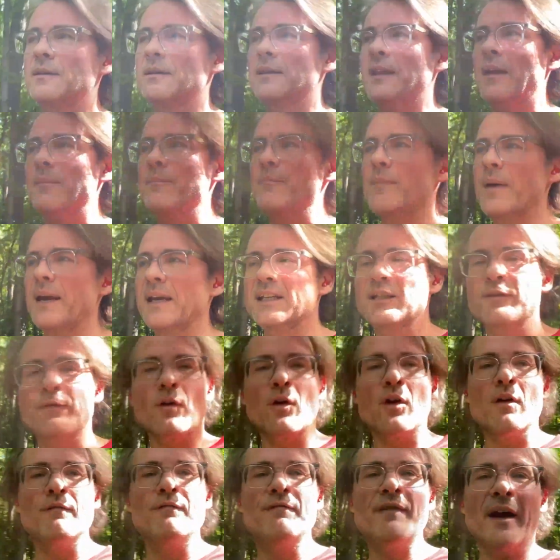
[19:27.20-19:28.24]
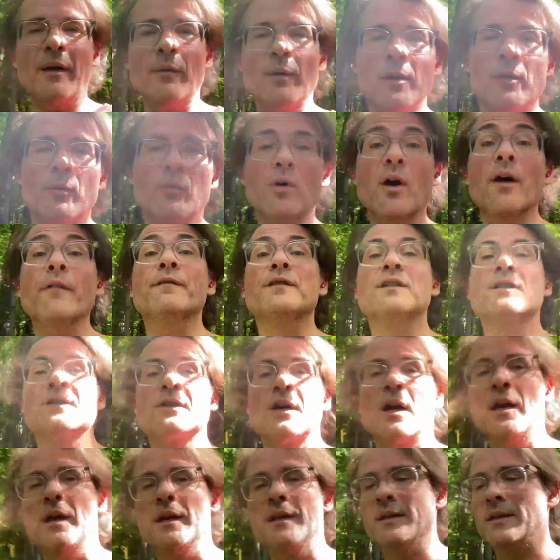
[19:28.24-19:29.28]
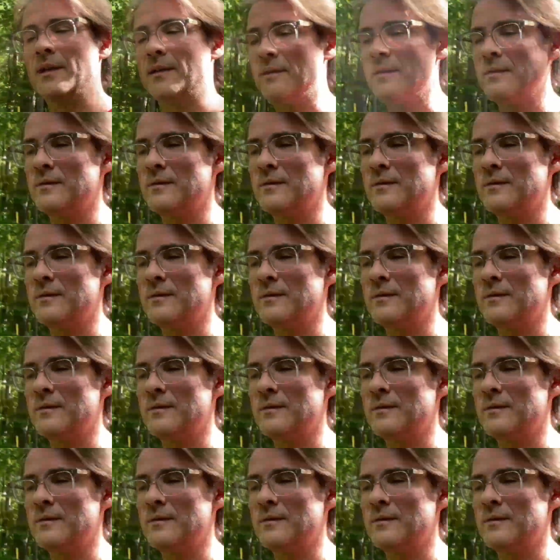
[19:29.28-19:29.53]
That makes for a very rough start